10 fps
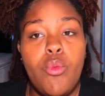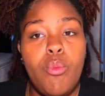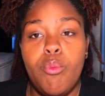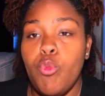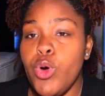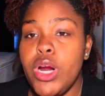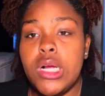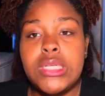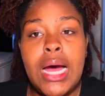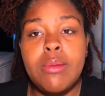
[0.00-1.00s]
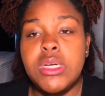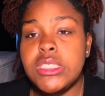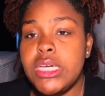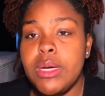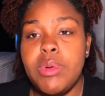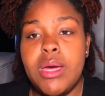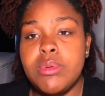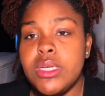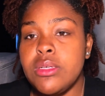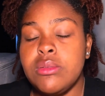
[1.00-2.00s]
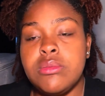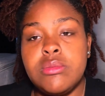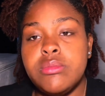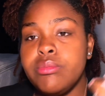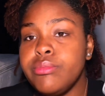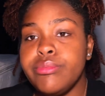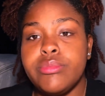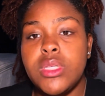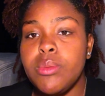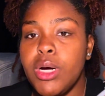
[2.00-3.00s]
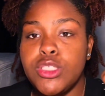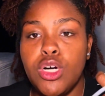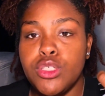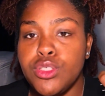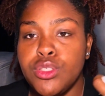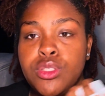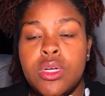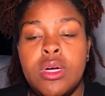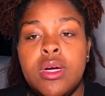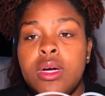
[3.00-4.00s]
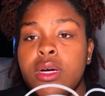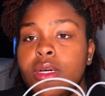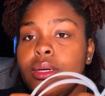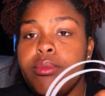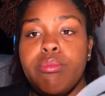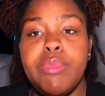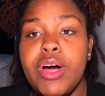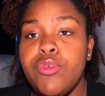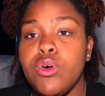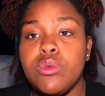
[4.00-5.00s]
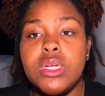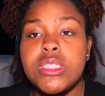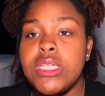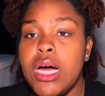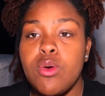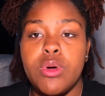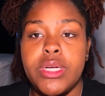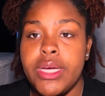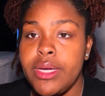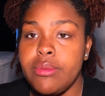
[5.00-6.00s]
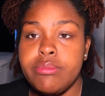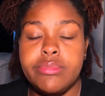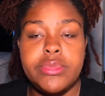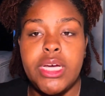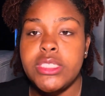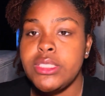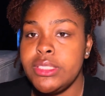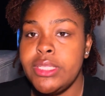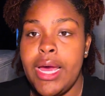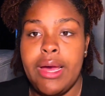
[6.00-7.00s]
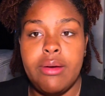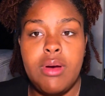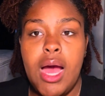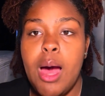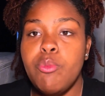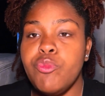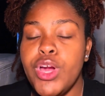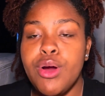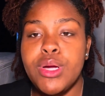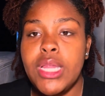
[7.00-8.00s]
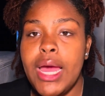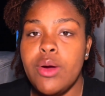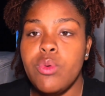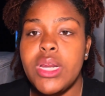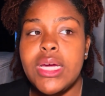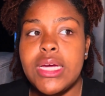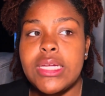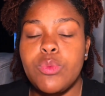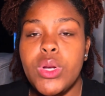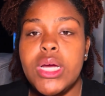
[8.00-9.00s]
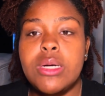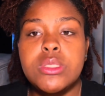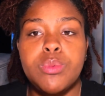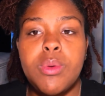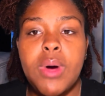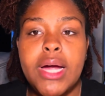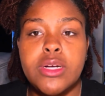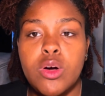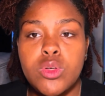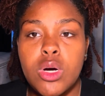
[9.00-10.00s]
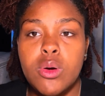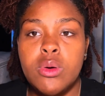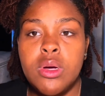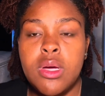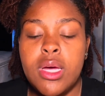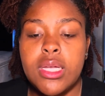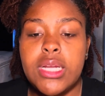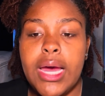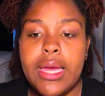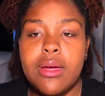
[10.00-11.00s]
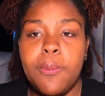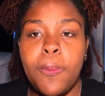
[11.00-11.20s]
Weird timings and baby, need my charger. My phone is not going dead. That's just that. I'm very like when it when it comes to people I don't know, like